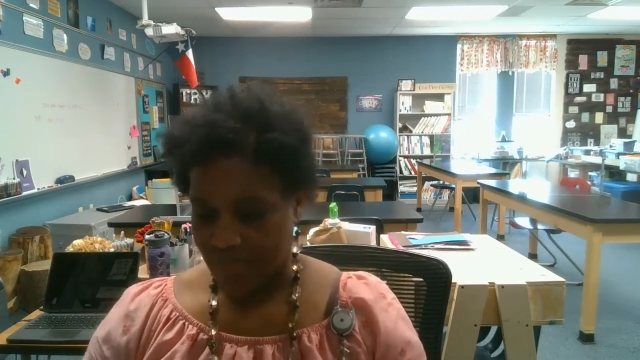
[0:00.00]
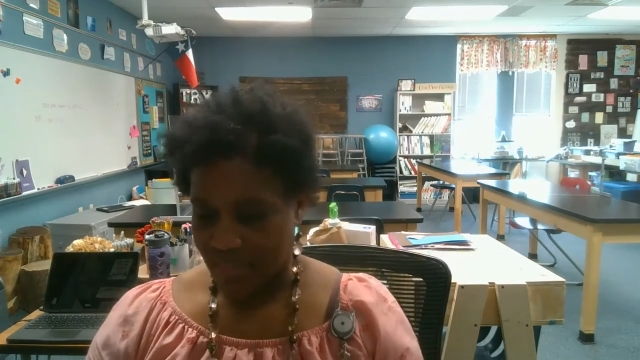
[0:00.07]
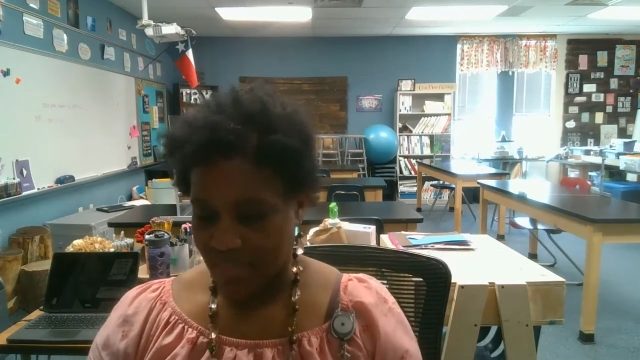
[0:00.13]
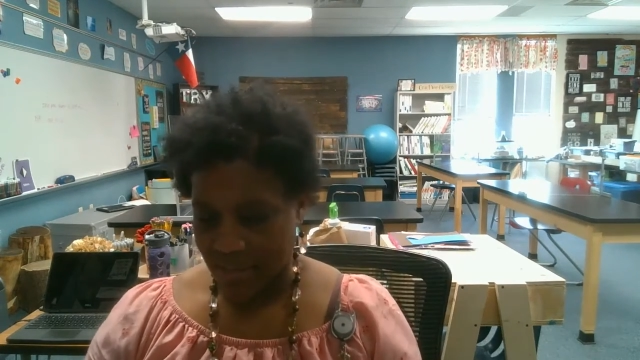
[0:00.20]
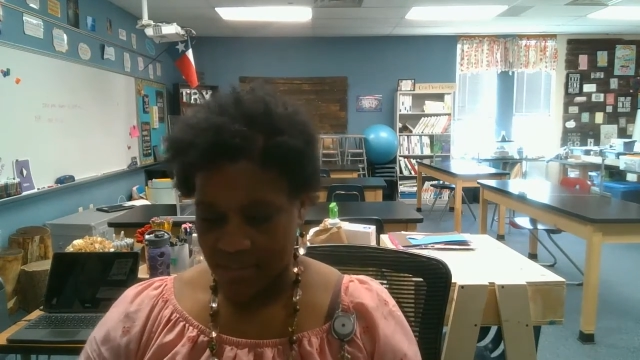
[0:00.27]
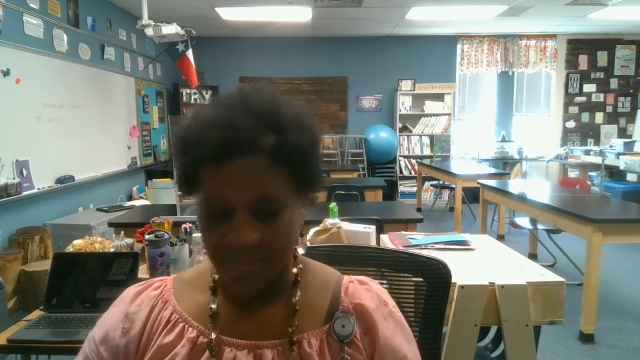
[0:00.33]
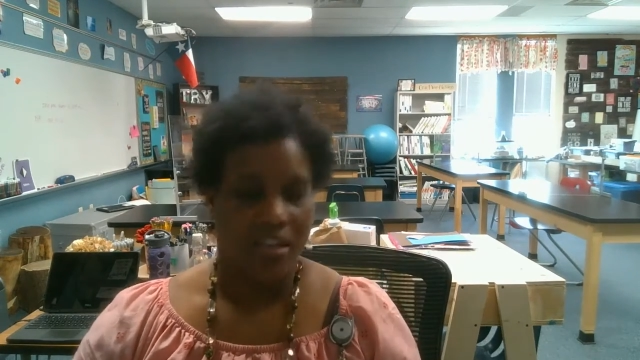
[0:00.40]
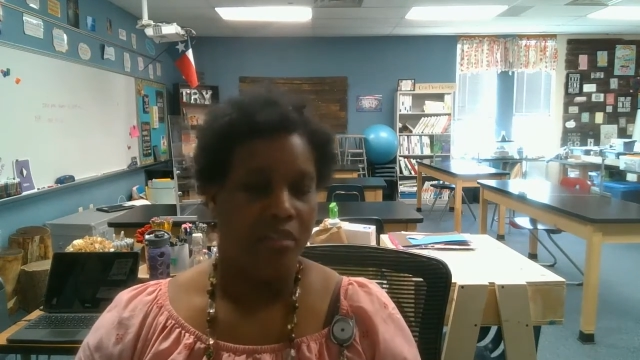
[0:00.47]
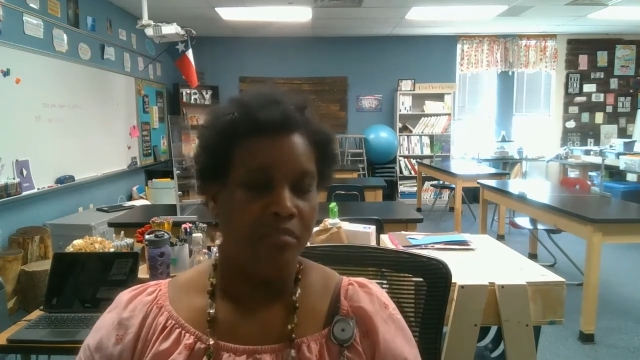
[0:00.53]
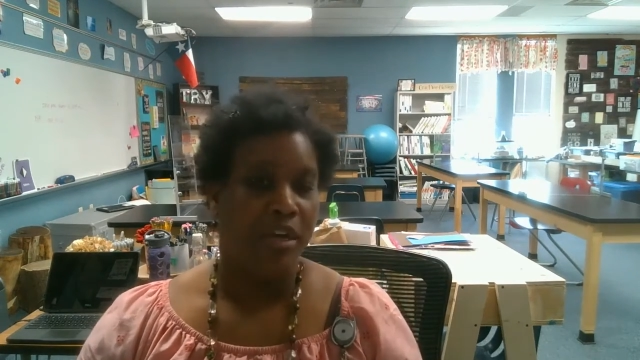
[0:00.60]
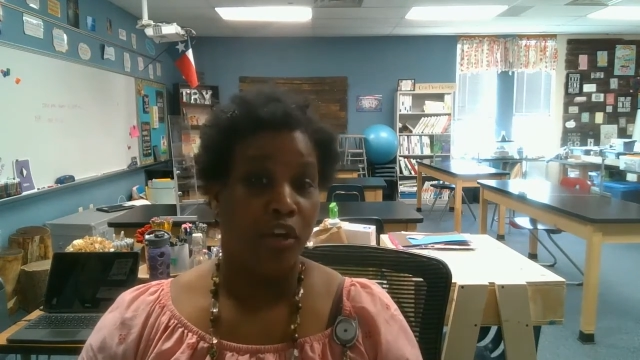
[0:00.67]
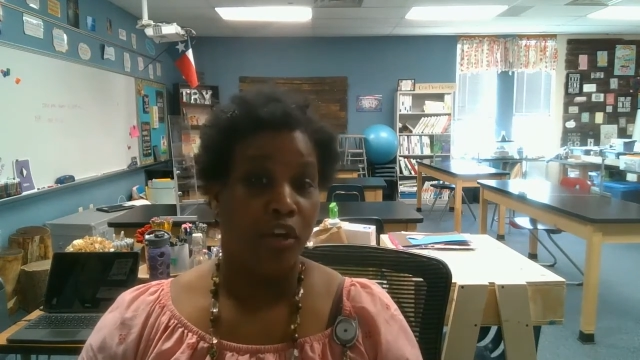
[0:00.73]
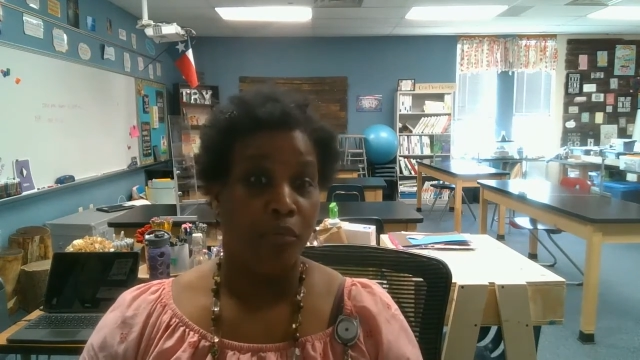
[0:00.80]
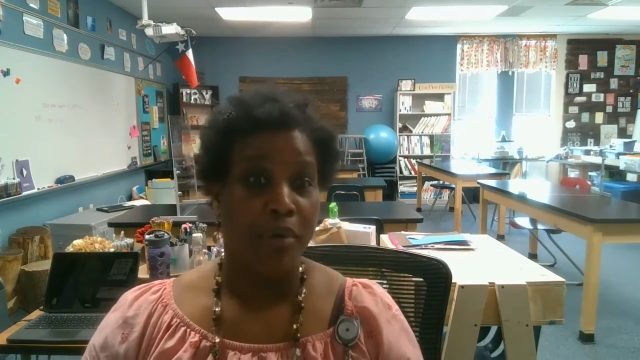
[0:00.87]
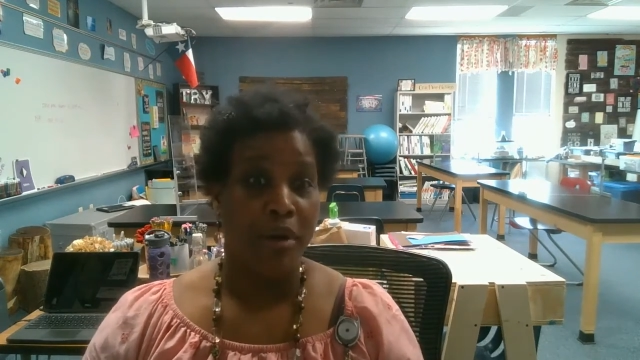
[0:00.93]
that's going to be
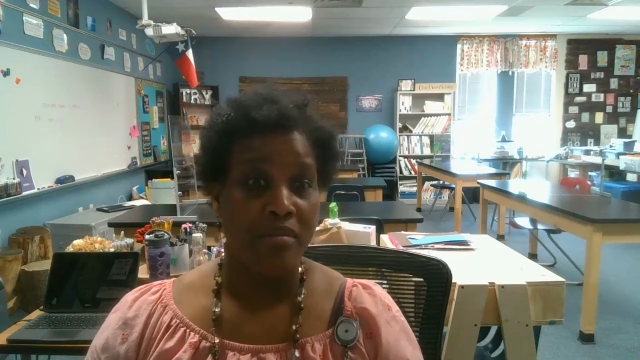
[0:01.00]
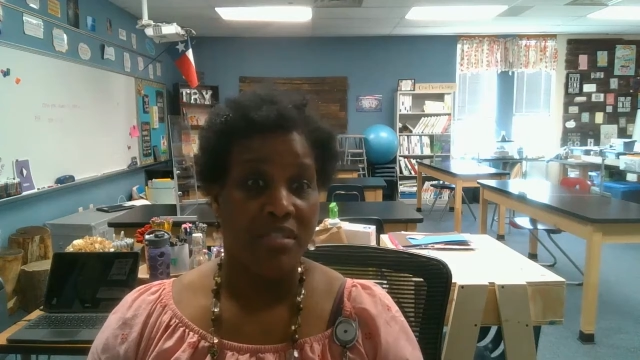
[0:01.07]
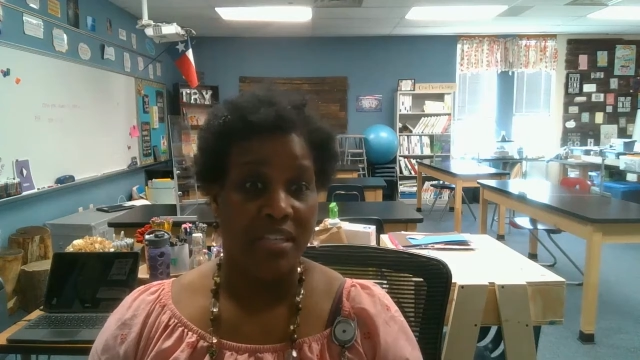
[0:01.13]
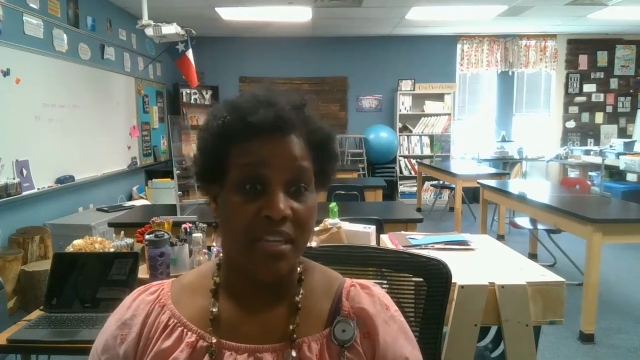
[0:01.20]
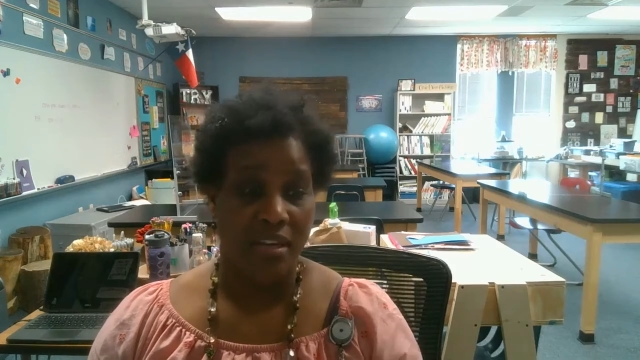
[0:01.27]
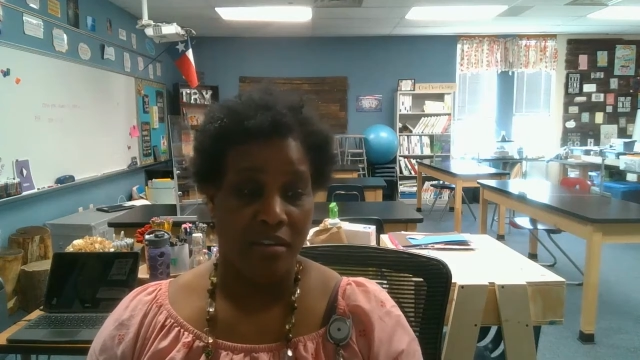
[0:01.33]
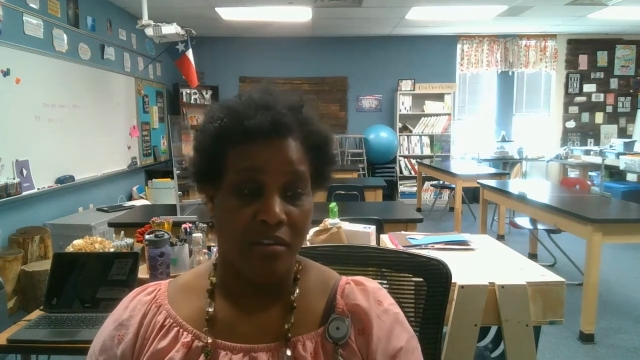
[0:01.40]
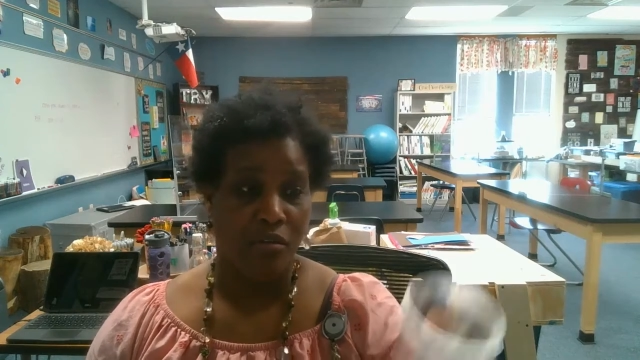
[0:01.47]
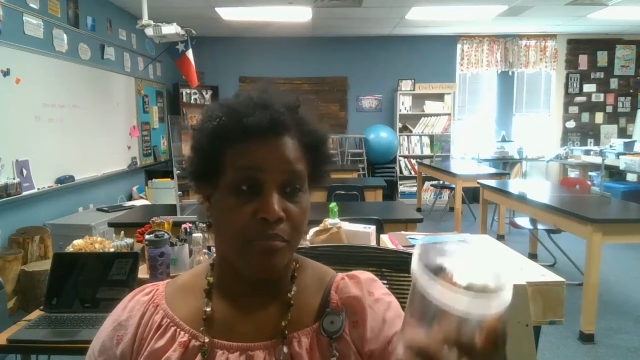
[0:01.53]
your person in your